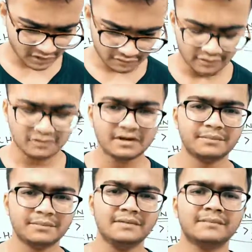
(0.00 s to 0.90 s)
what do I
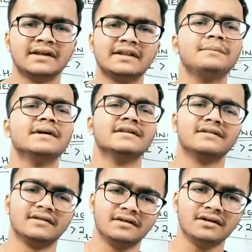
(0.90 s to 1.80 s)
mean by the
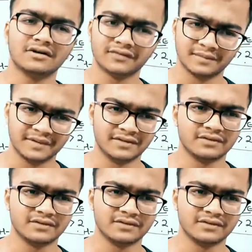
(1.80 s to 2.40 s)
basicity of amine?